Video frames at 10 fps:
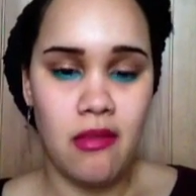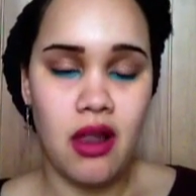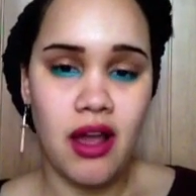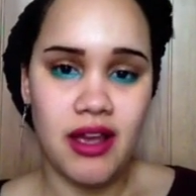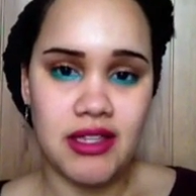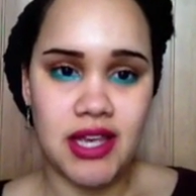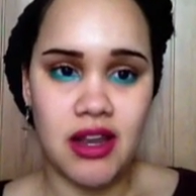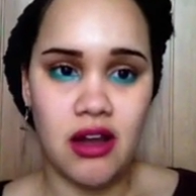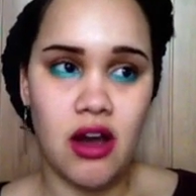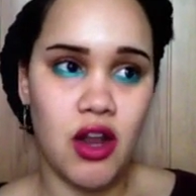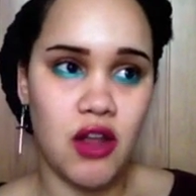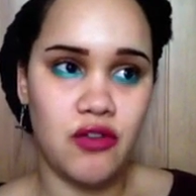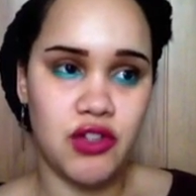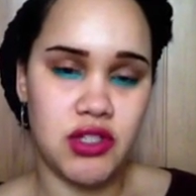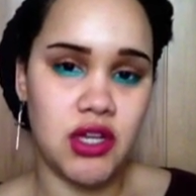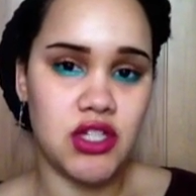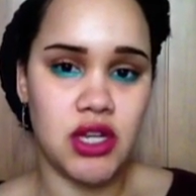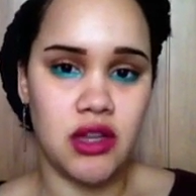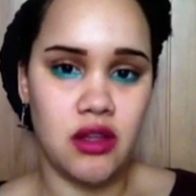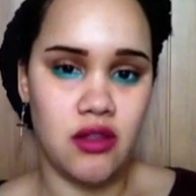Like I said, I kind of just touched
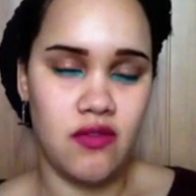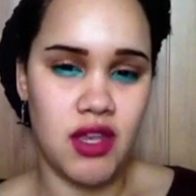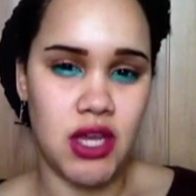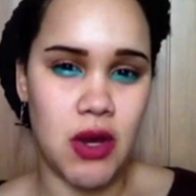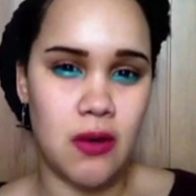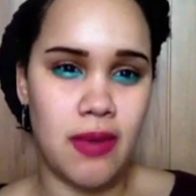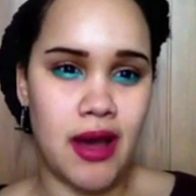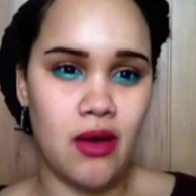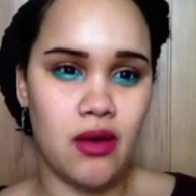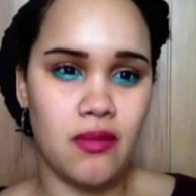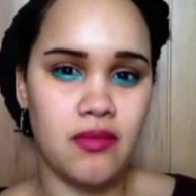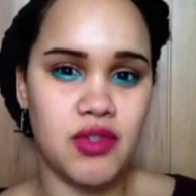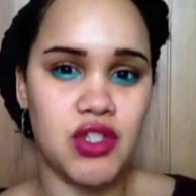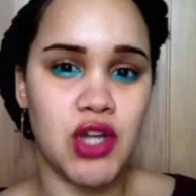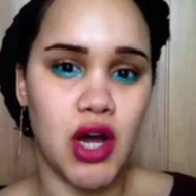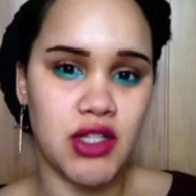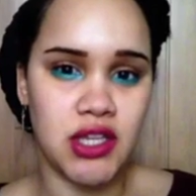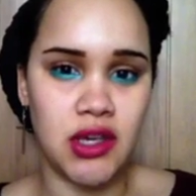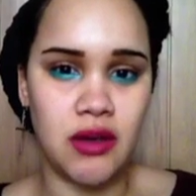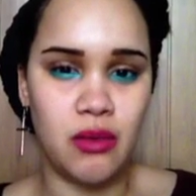on in the other video about
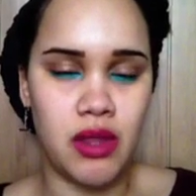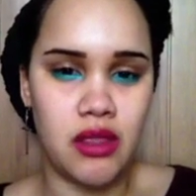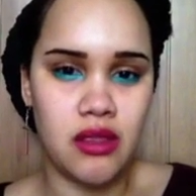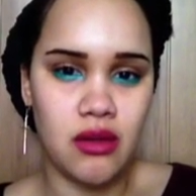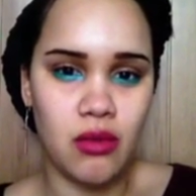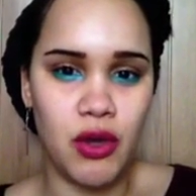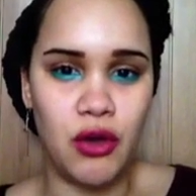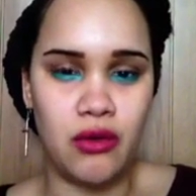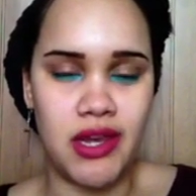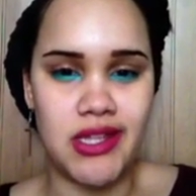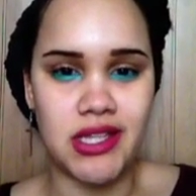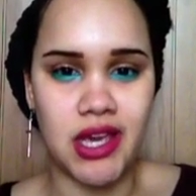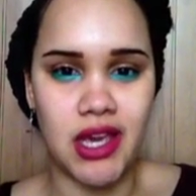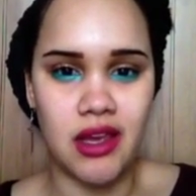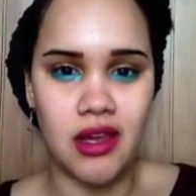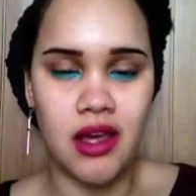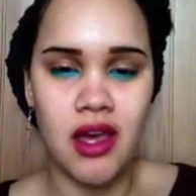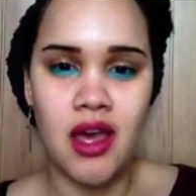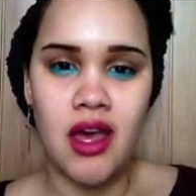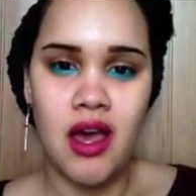starting with what you're eating,
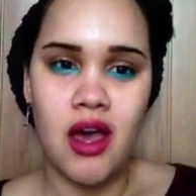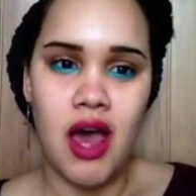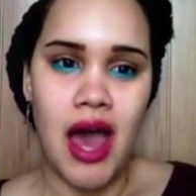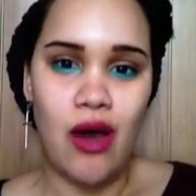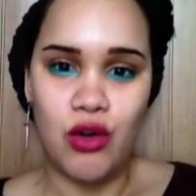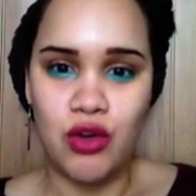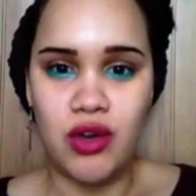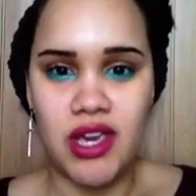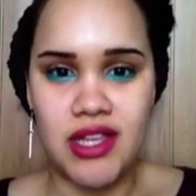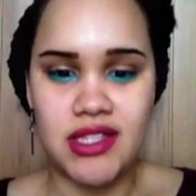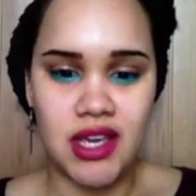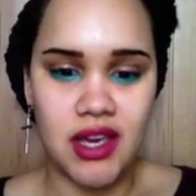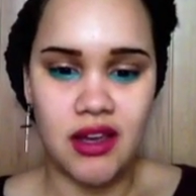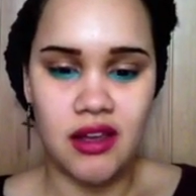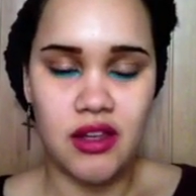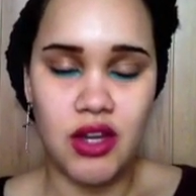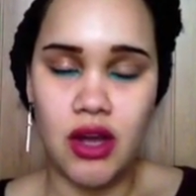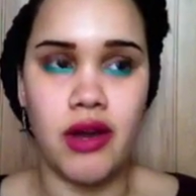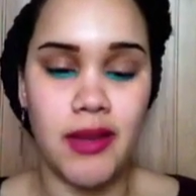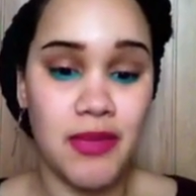how you're eating, you
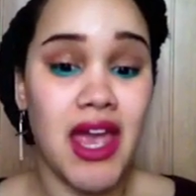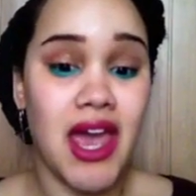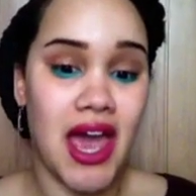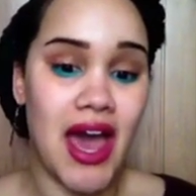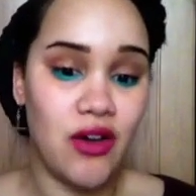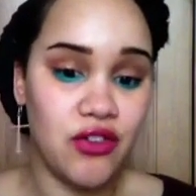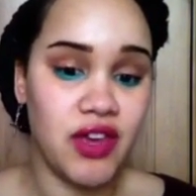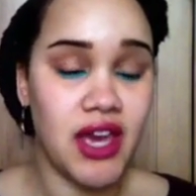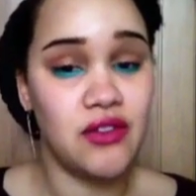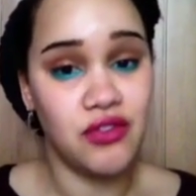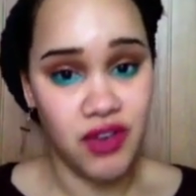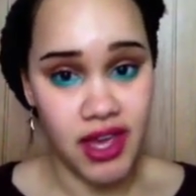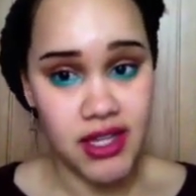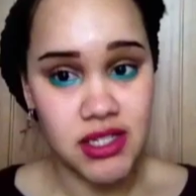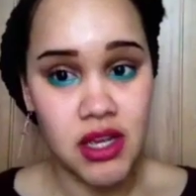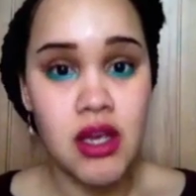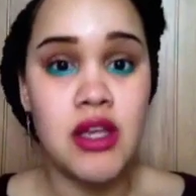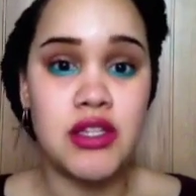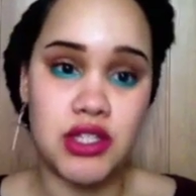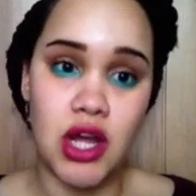know, healthy and fit
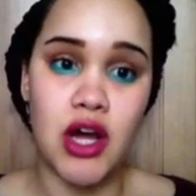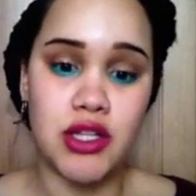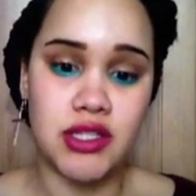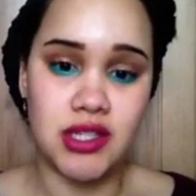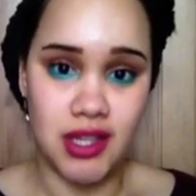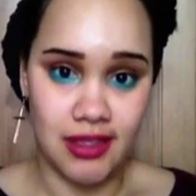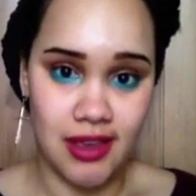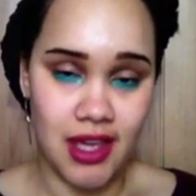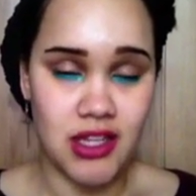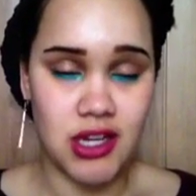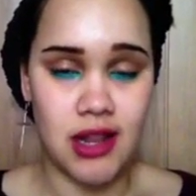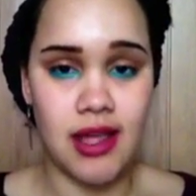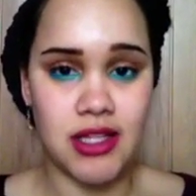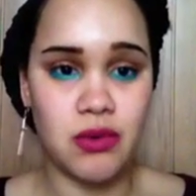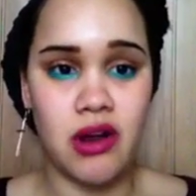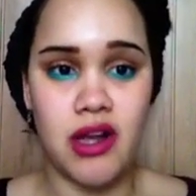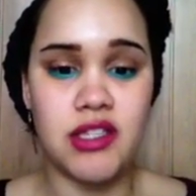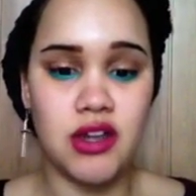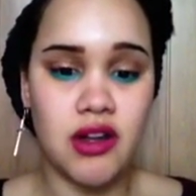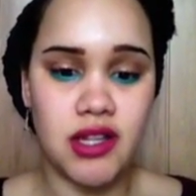starts in the kitchen, and that's where I
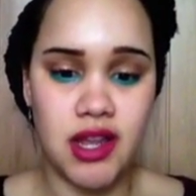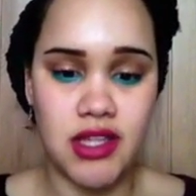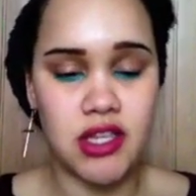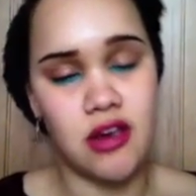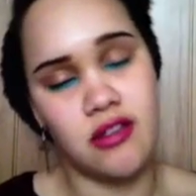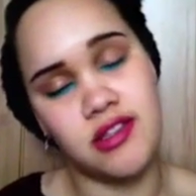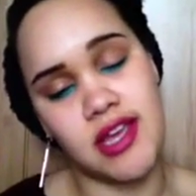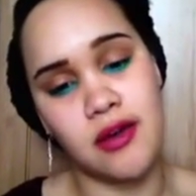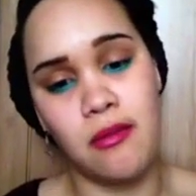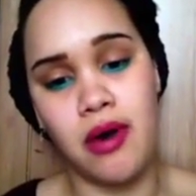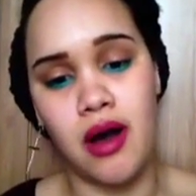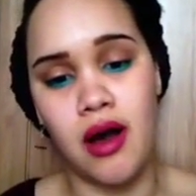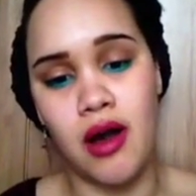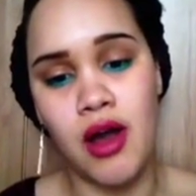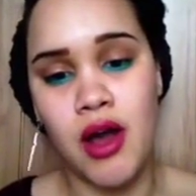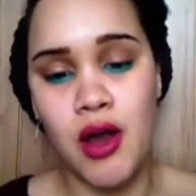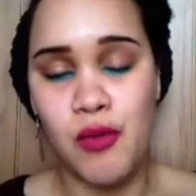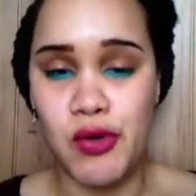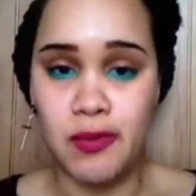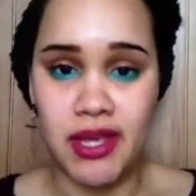started it. So the second part
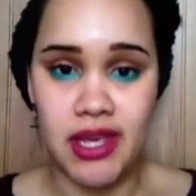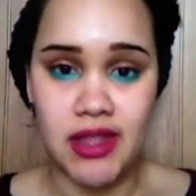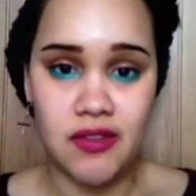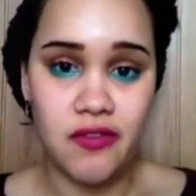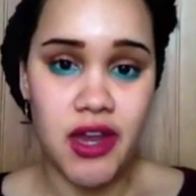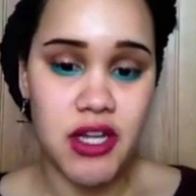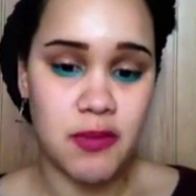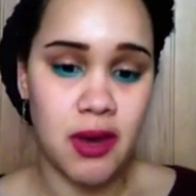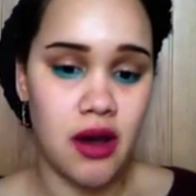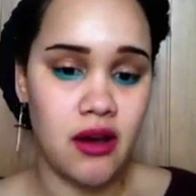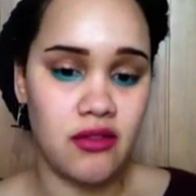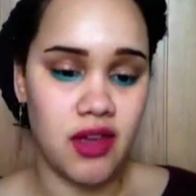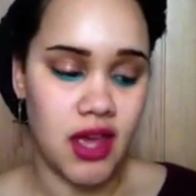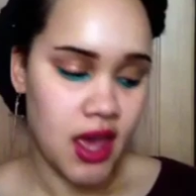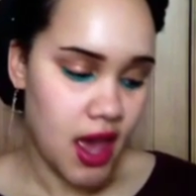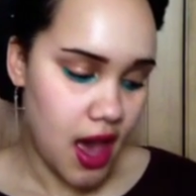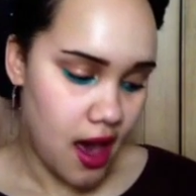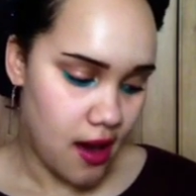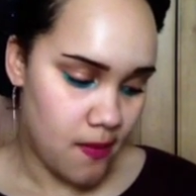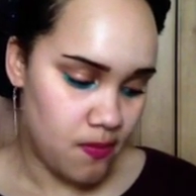would be the fitness part of it.
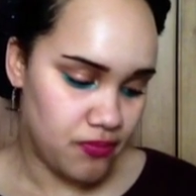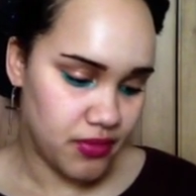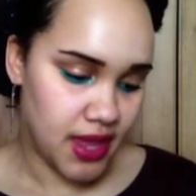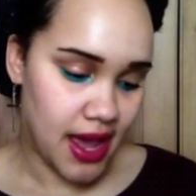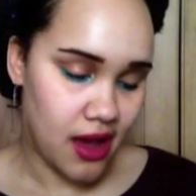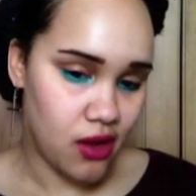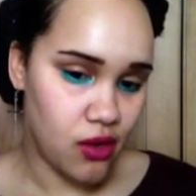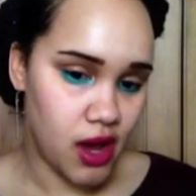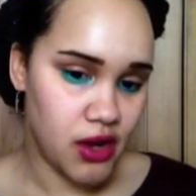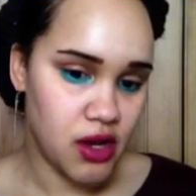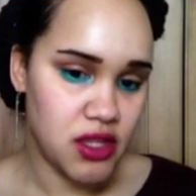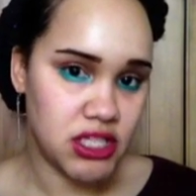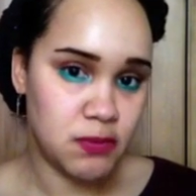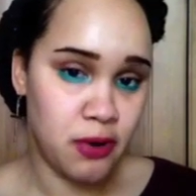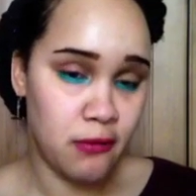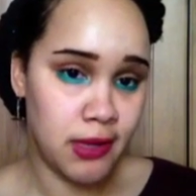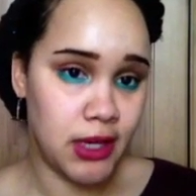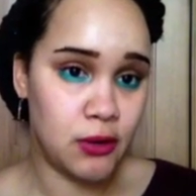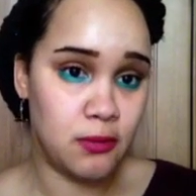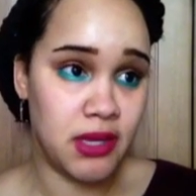Now I know this probably
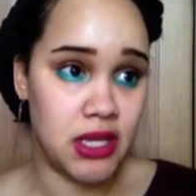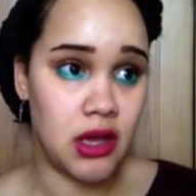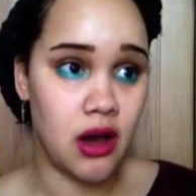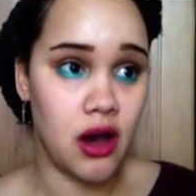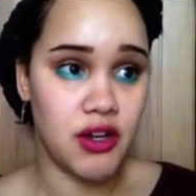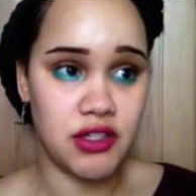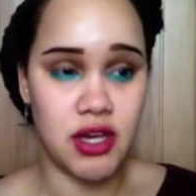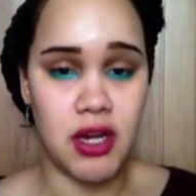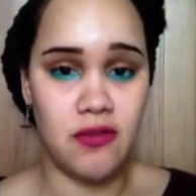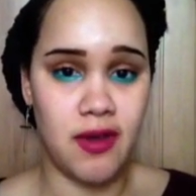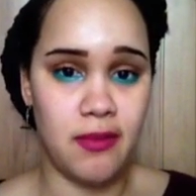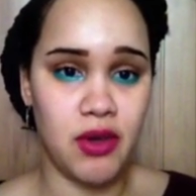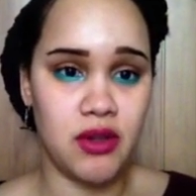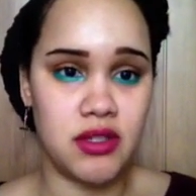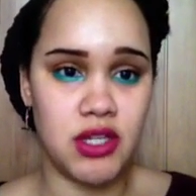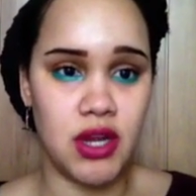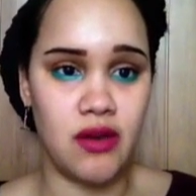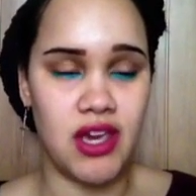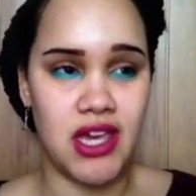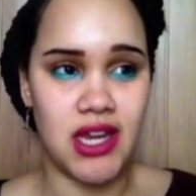could be the harder side of it because, you know,
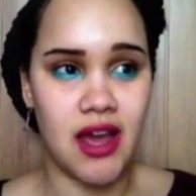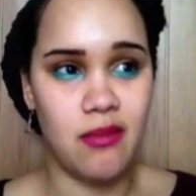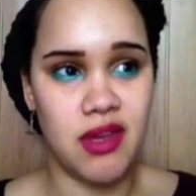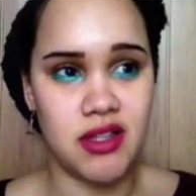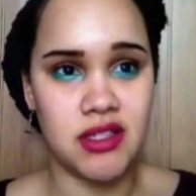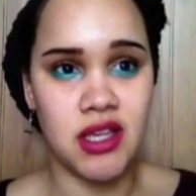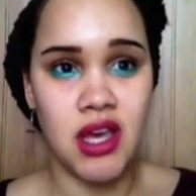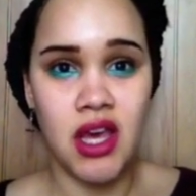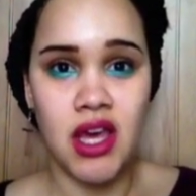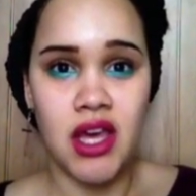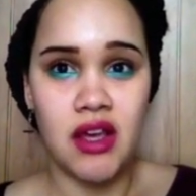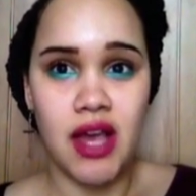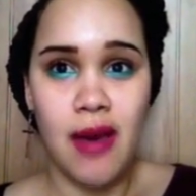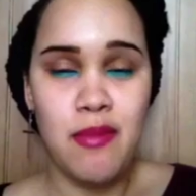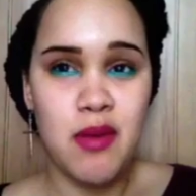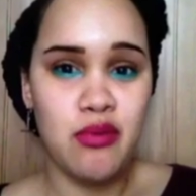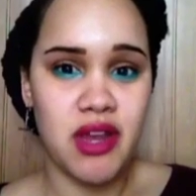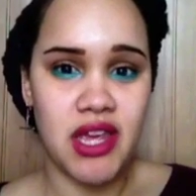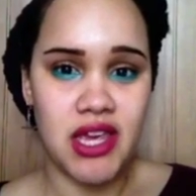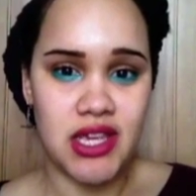eating habits can be
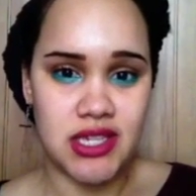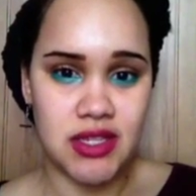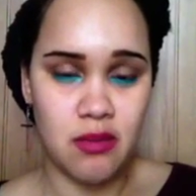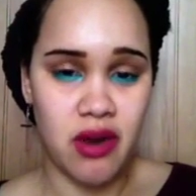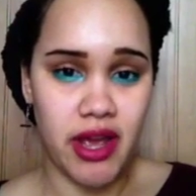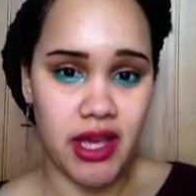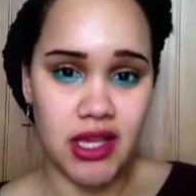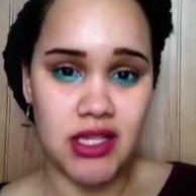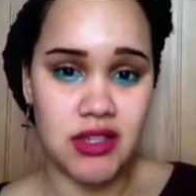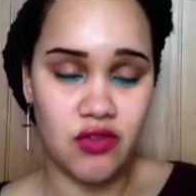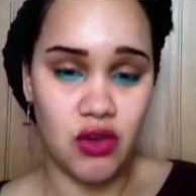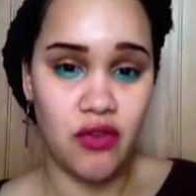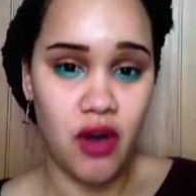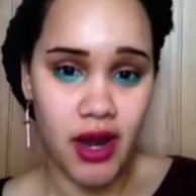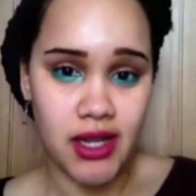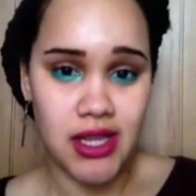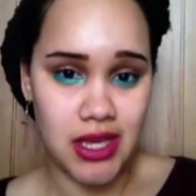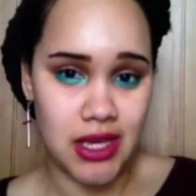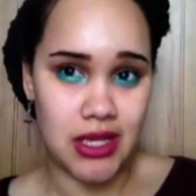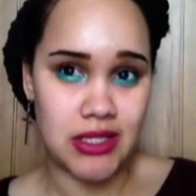pretty easy to break if you find
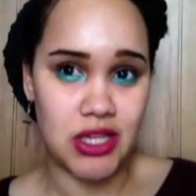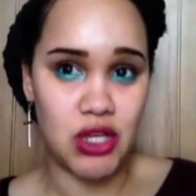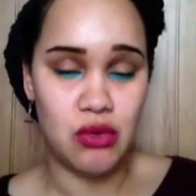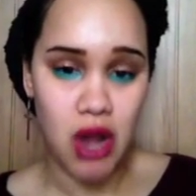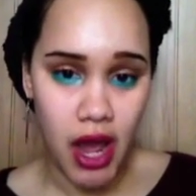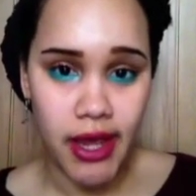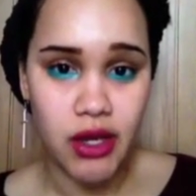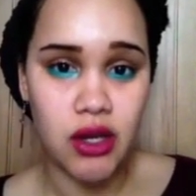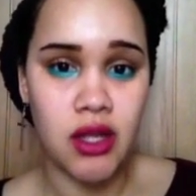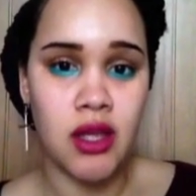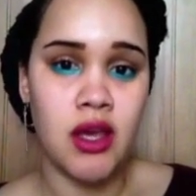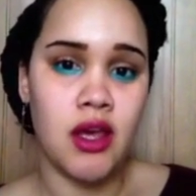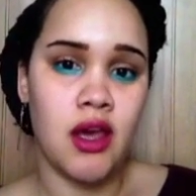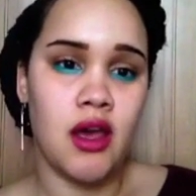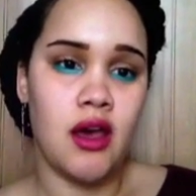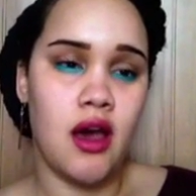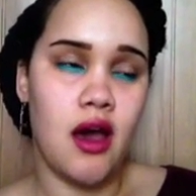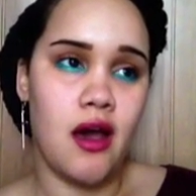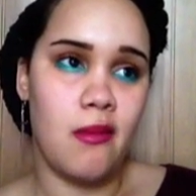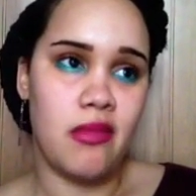things that you like
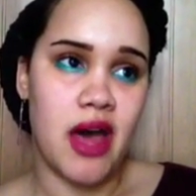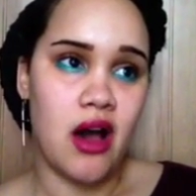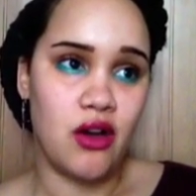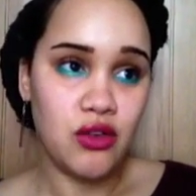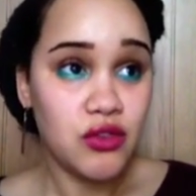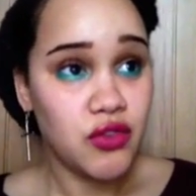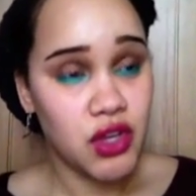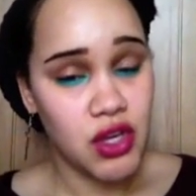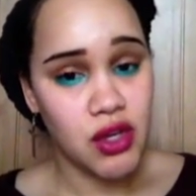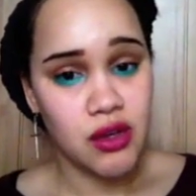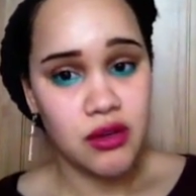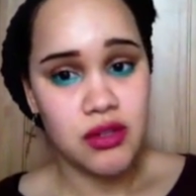that are good for you.